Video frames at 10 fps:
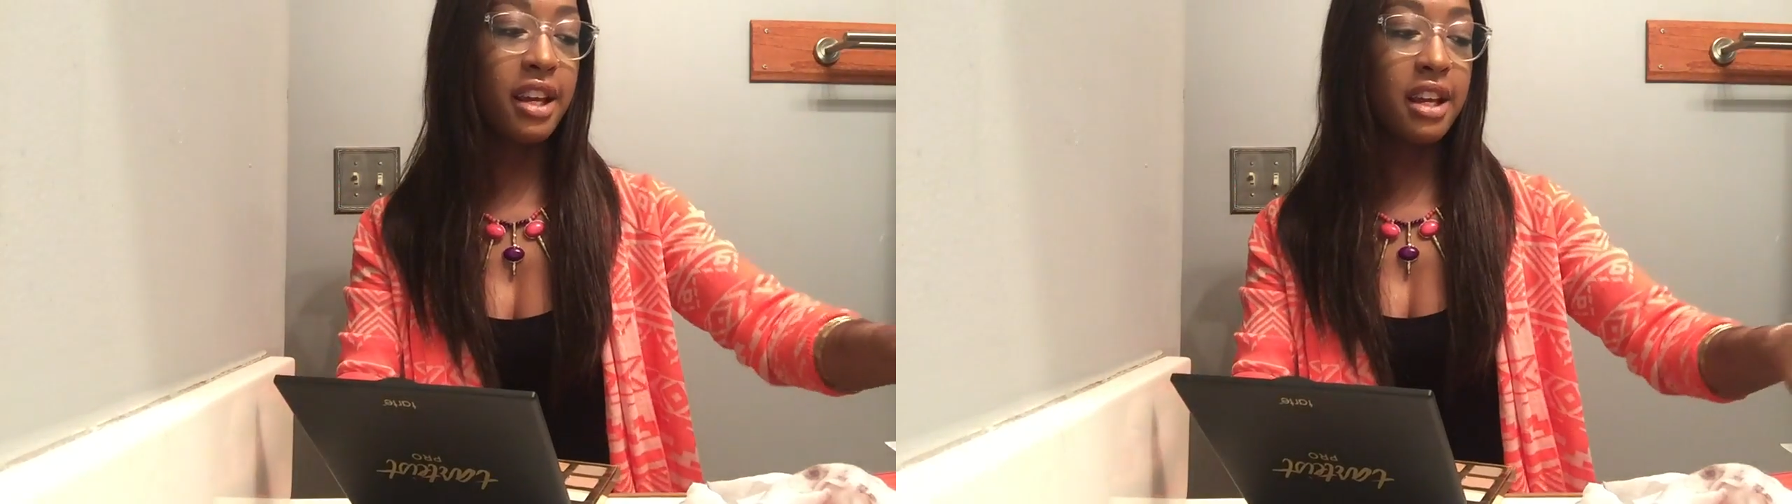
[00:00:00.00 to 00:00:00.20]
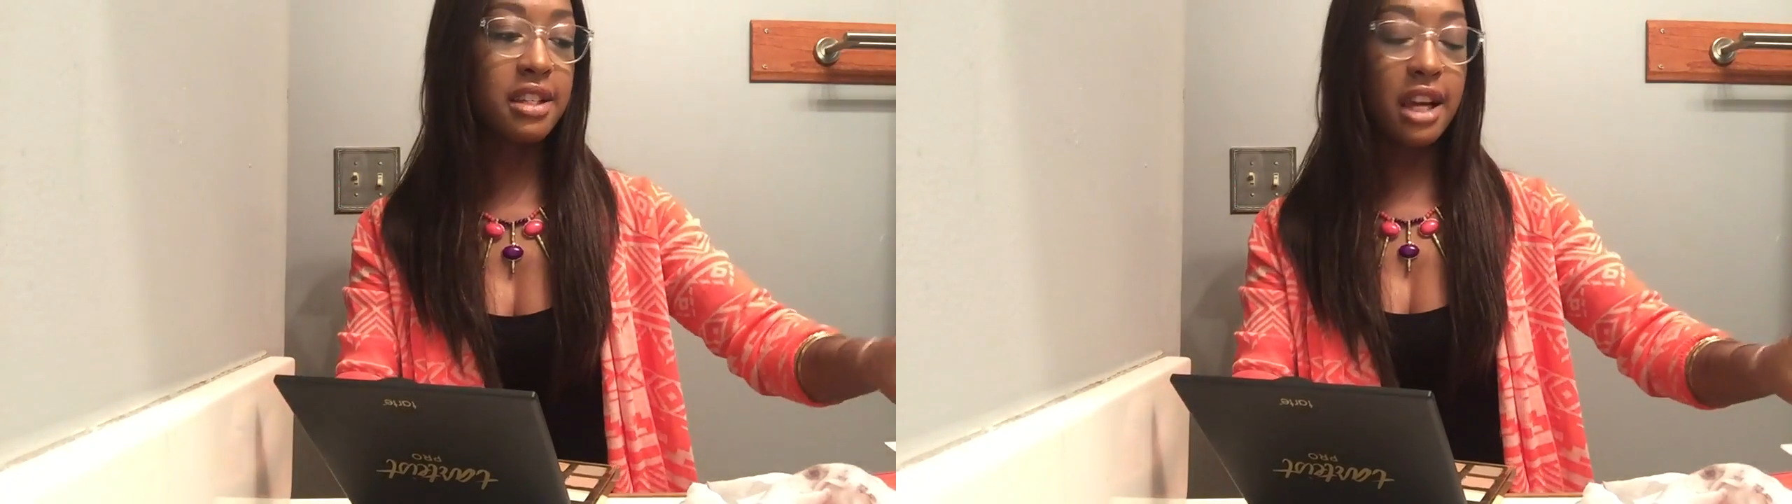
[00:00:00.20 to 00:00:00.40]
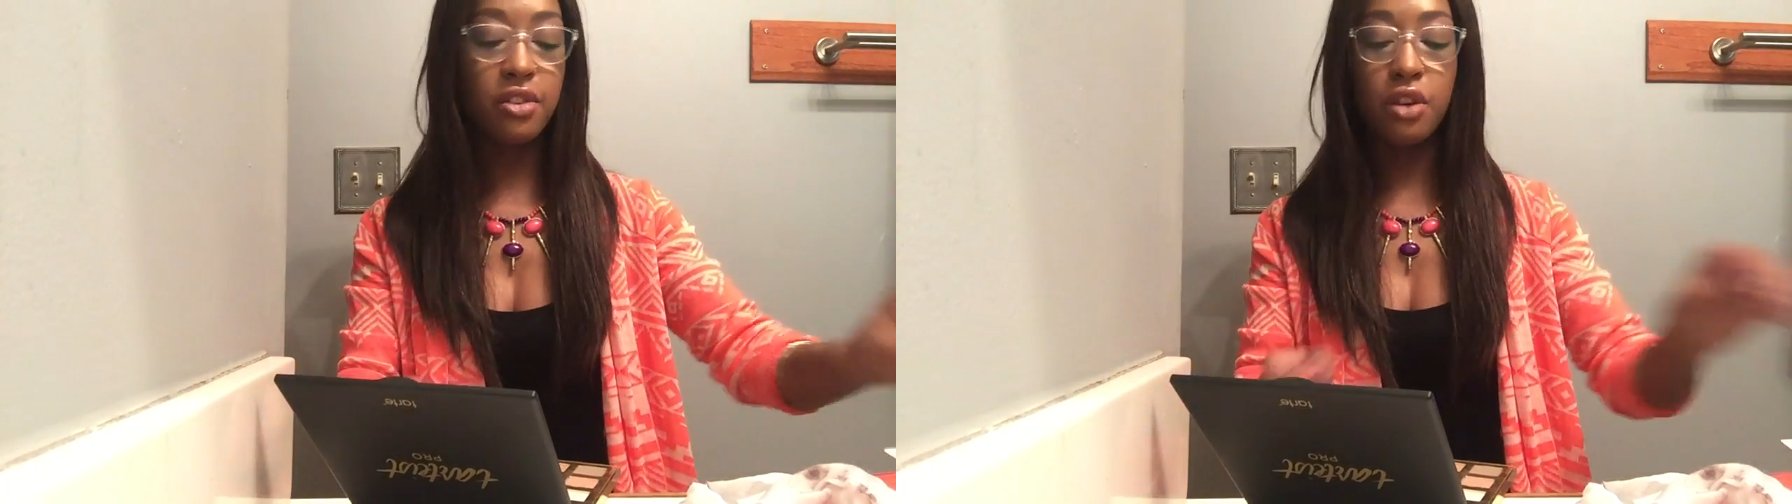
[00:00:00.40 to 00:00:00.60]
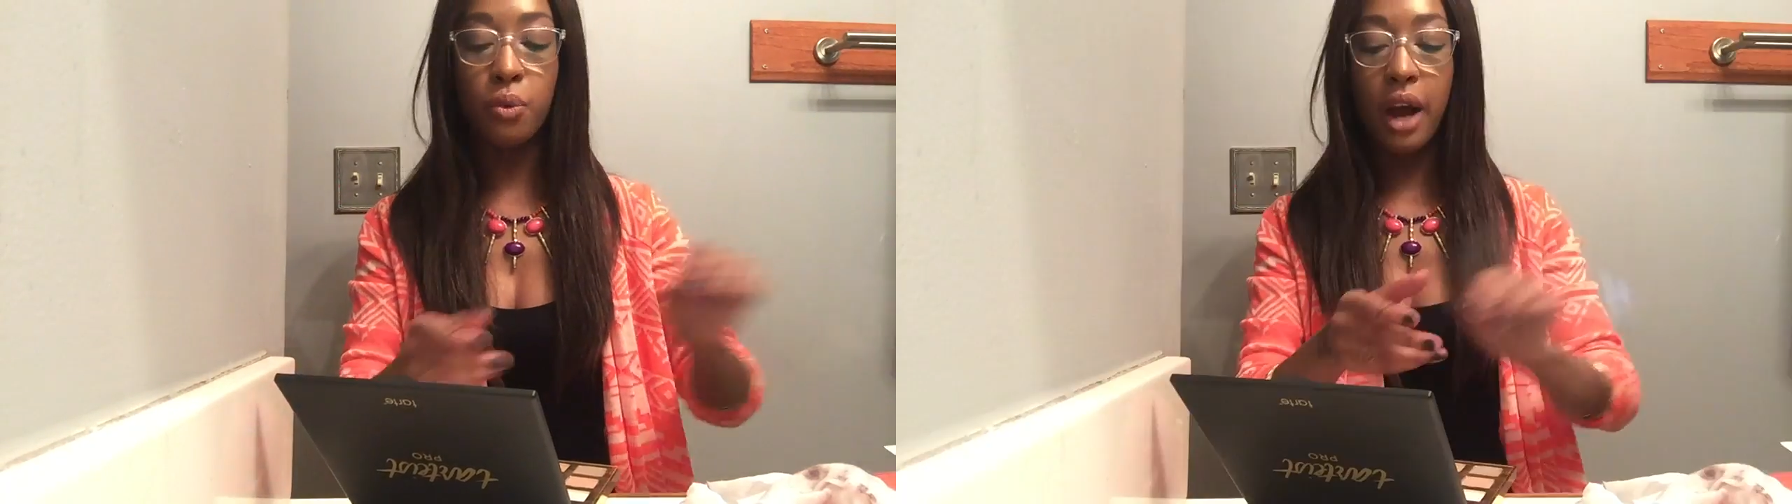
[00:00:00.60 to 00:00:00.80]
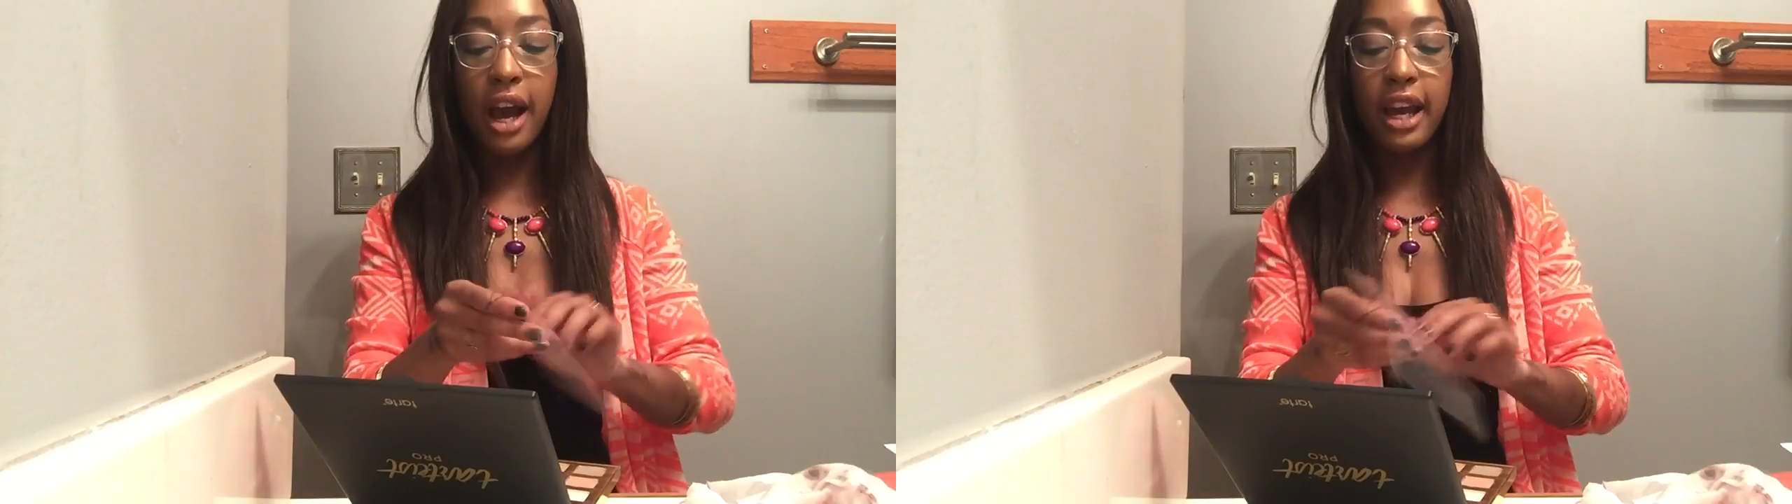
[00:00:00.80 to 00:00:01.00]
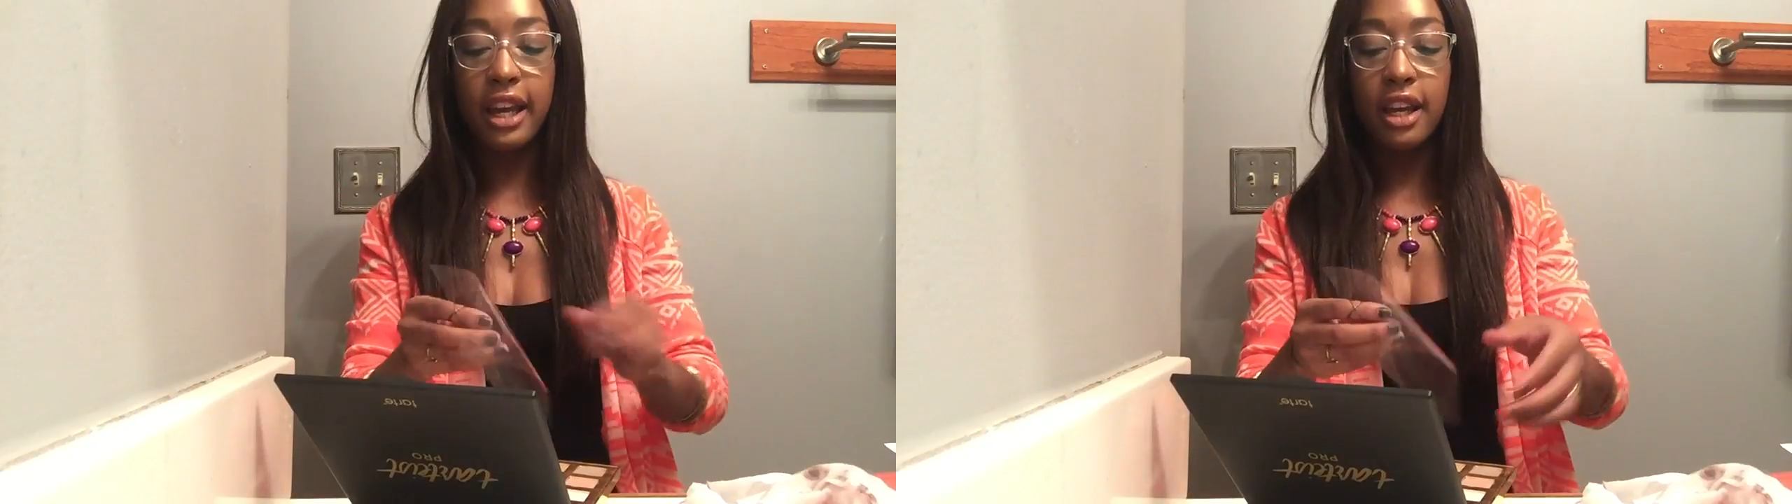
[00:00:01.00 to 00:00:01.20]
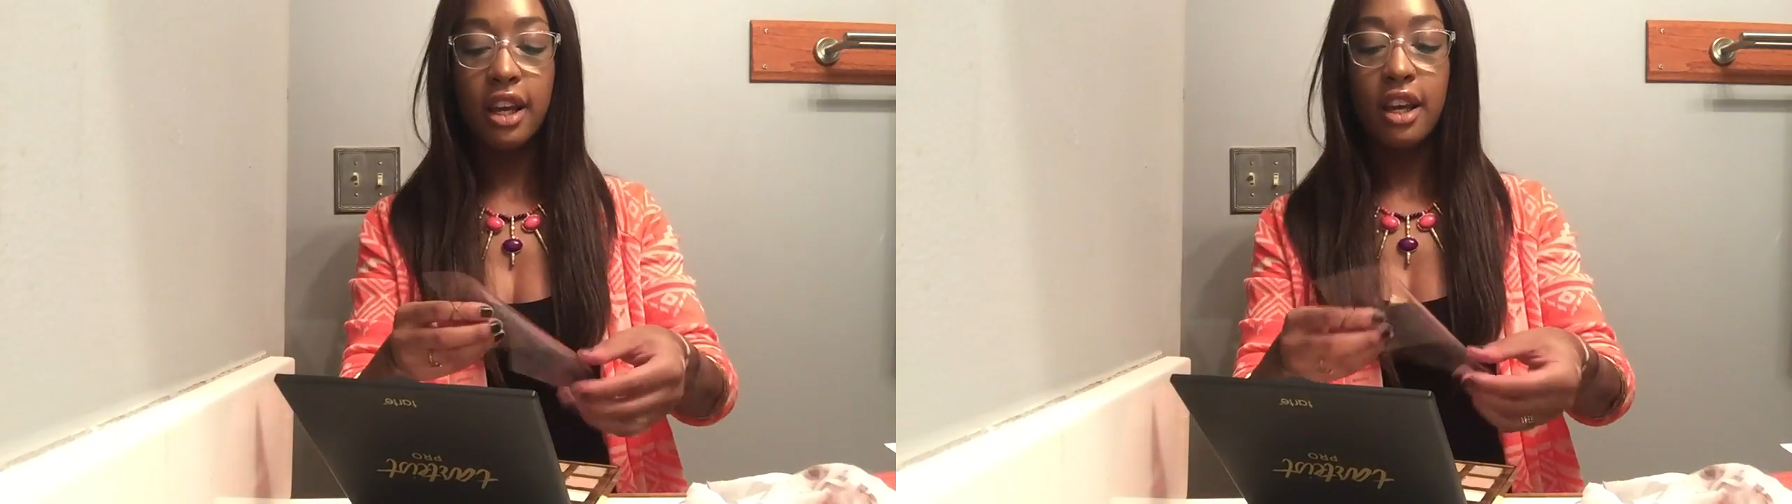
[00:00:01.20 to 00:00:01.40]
is. I don't know why